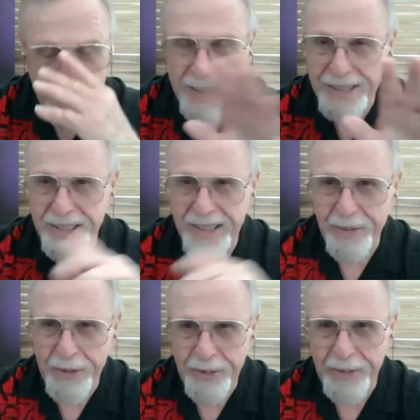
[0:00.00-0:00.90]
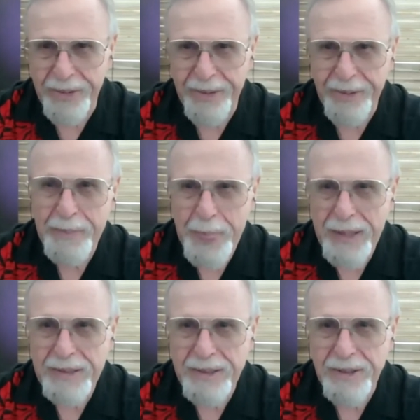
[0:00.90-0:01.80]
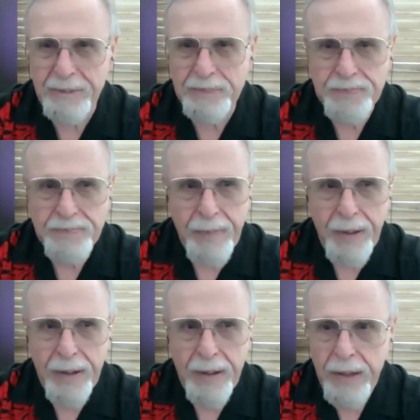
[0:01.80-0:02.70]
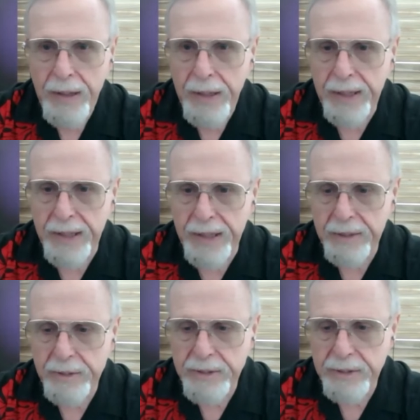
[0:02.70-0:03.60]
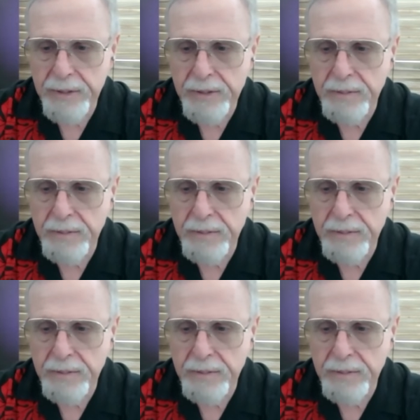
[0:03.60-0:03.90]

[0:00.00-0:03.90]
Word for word: that's neither here nor there. So, any others?